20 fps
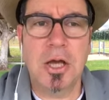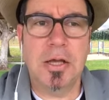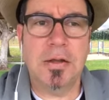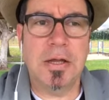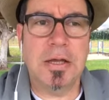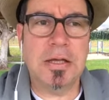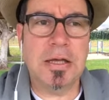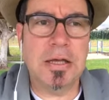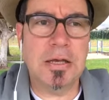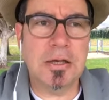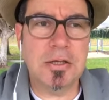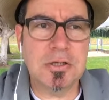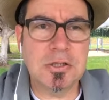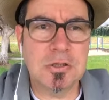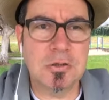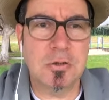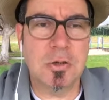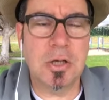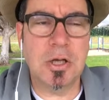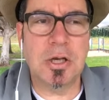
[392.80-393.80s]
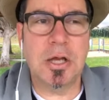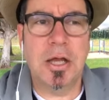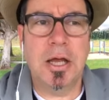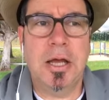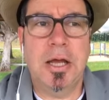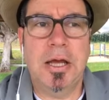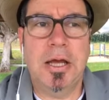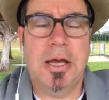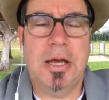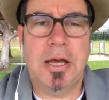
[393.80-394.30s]
They get into it,
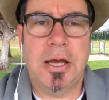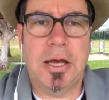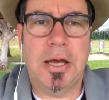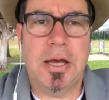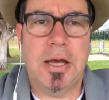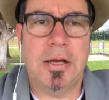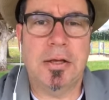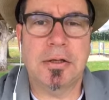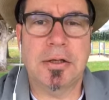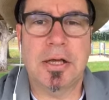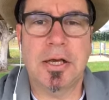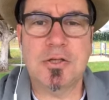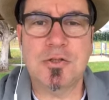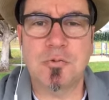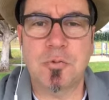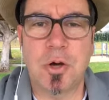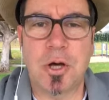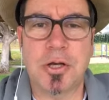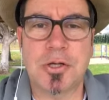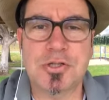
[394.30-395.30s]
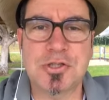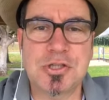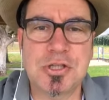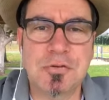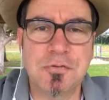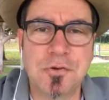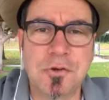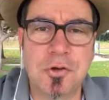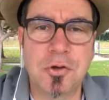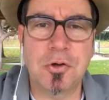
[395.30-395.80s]
and guess what? It's
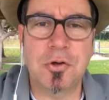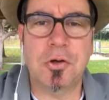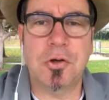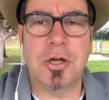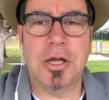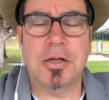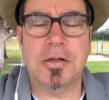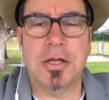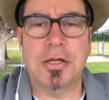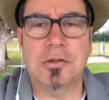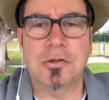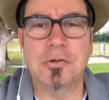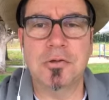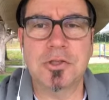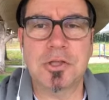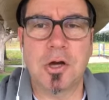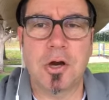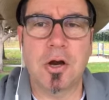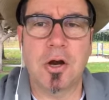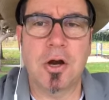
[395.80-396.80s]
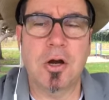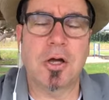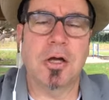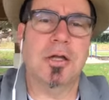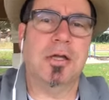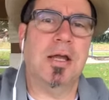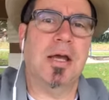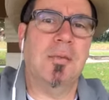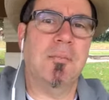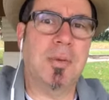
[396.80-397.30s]
difficult, and they lose heart,
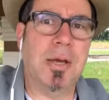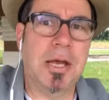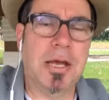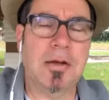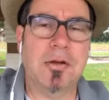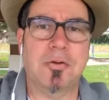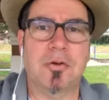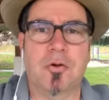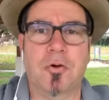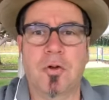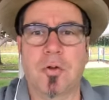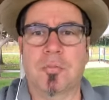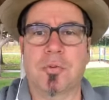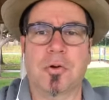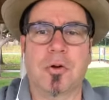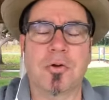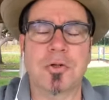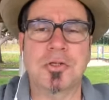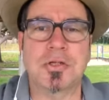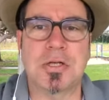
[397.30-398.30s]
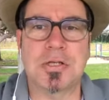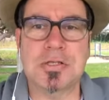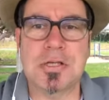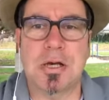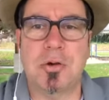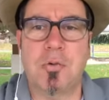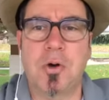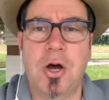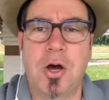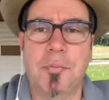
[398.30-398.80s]
and they abandon the whole approach, and they say,
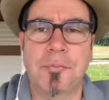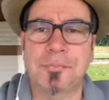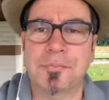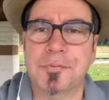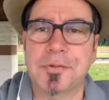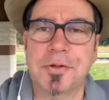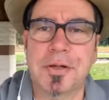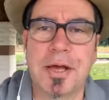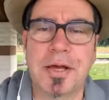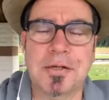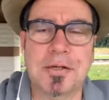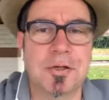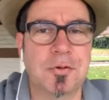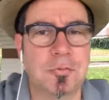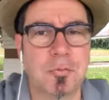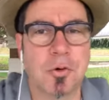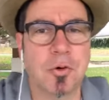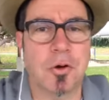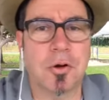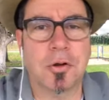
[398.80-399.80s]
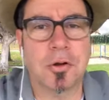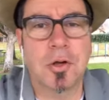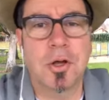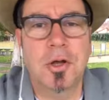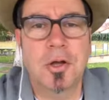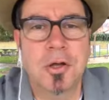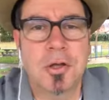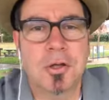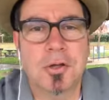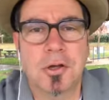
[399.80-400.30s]
well, that didn't work.
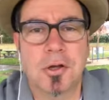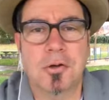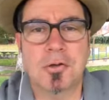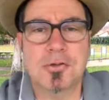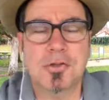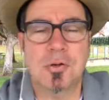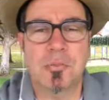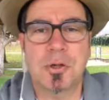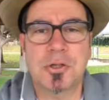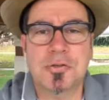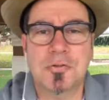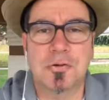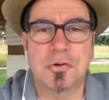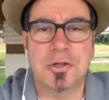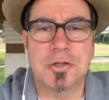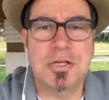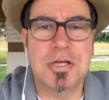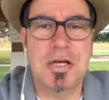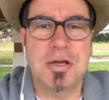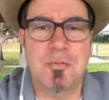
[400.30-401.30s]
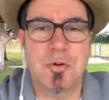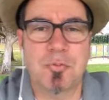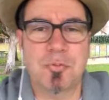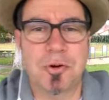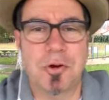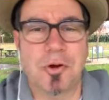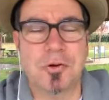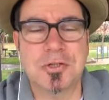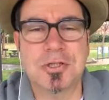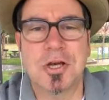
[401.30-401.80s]
So much for the team
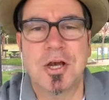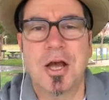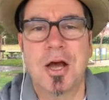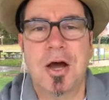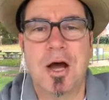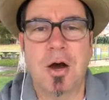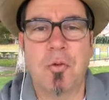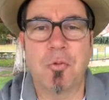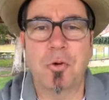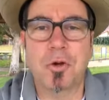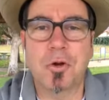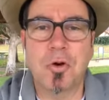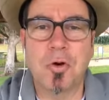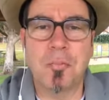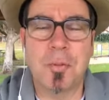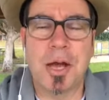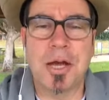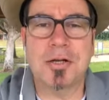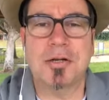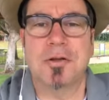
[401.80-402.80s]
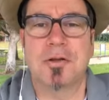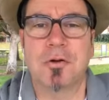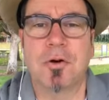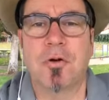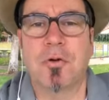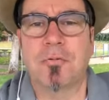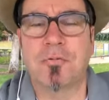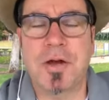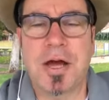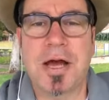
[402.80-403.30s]
approach. We're going back to the
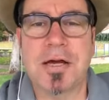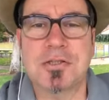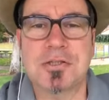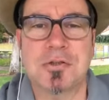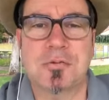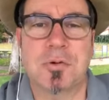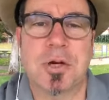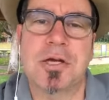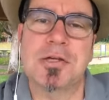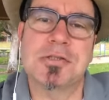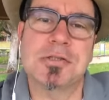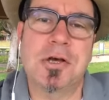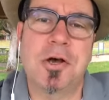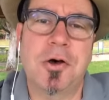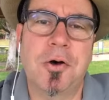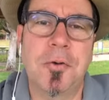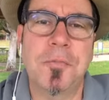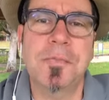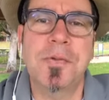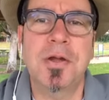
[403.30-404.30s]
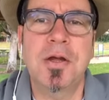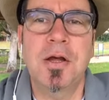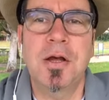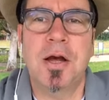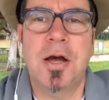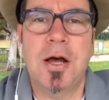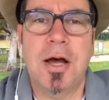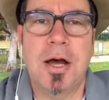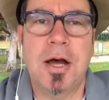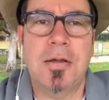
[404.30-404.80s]
old-fashioned way. So
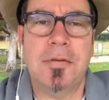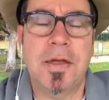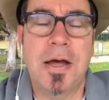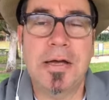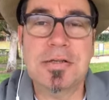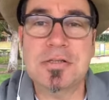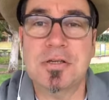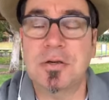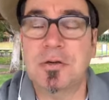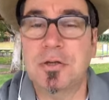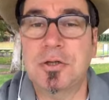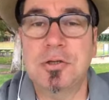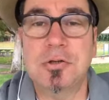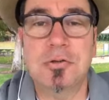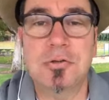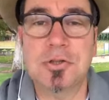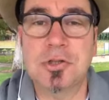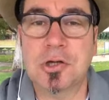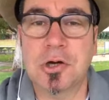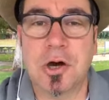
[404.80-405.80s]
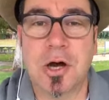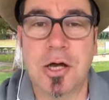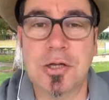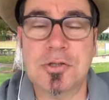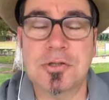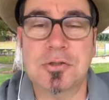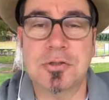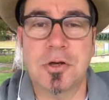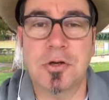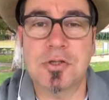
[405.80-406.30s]
that's a huge
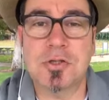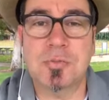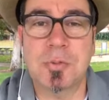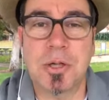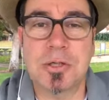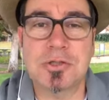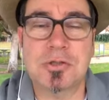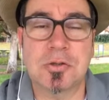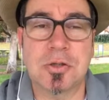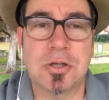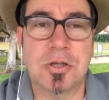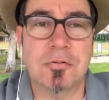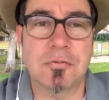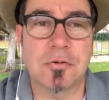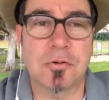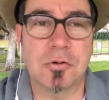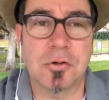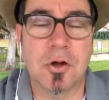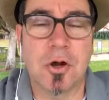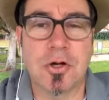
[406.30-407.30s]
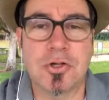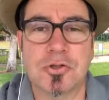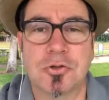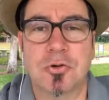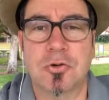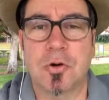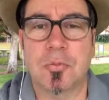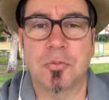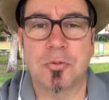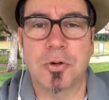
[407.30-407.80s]
cost, especially for a larger
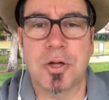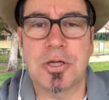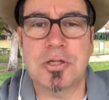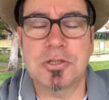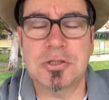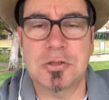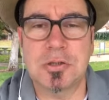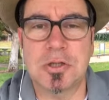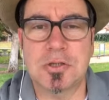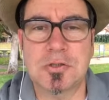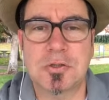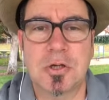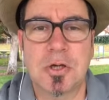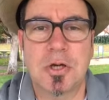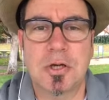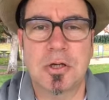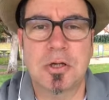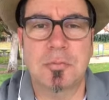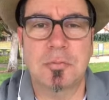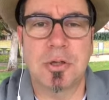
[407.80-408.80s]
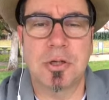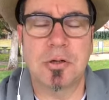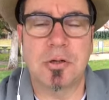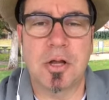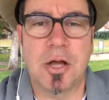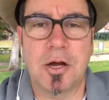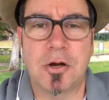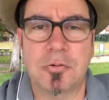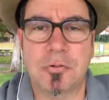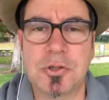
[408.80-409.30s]
corporation that's committed a
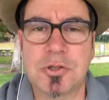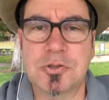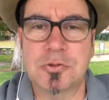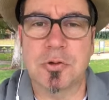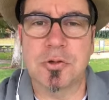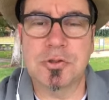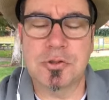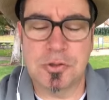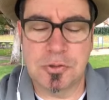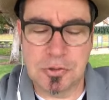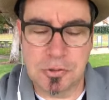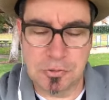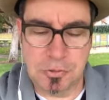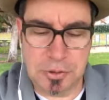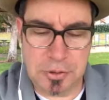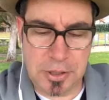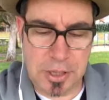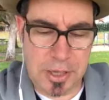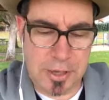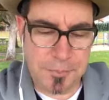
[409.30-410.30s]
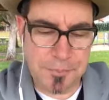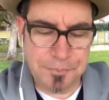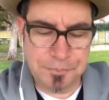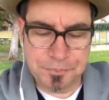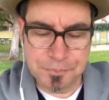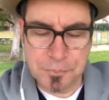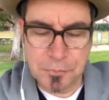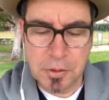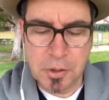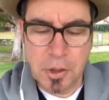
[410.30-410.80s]
lot of resources to doing that.
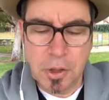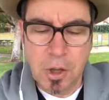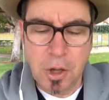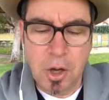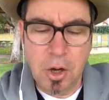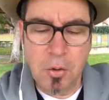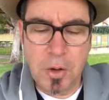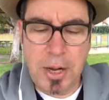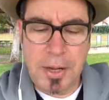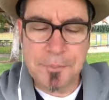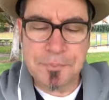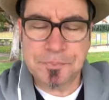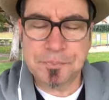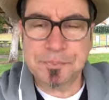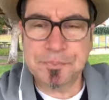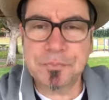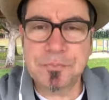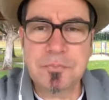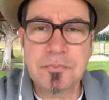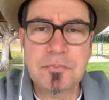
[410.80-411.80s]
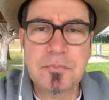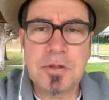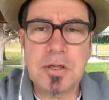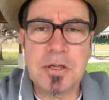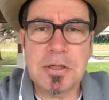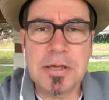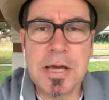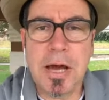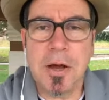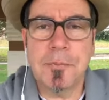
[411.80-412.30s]
All right.
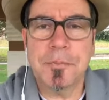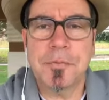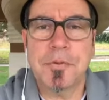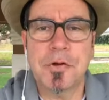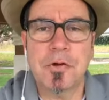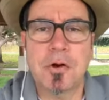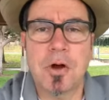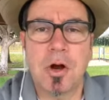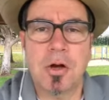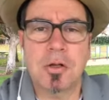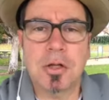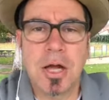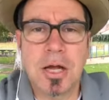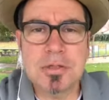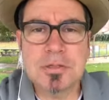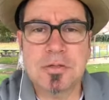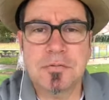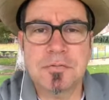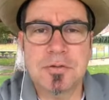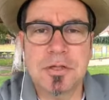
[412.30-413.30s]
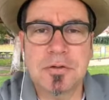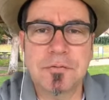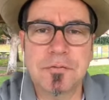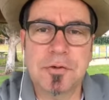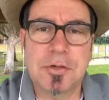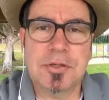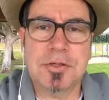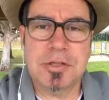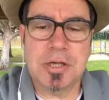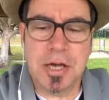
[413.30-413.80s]
Now, there are lots of
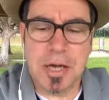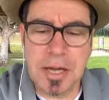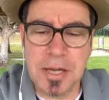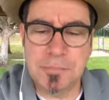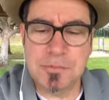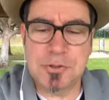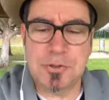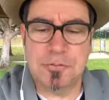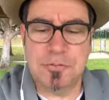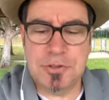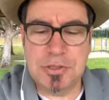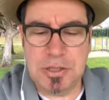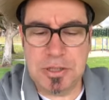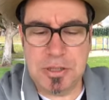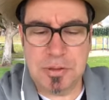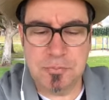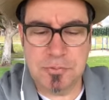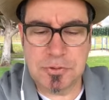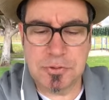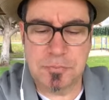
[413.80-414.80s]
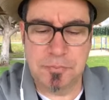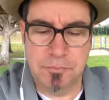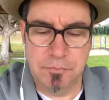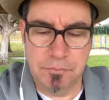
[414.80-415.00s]
different types of teams.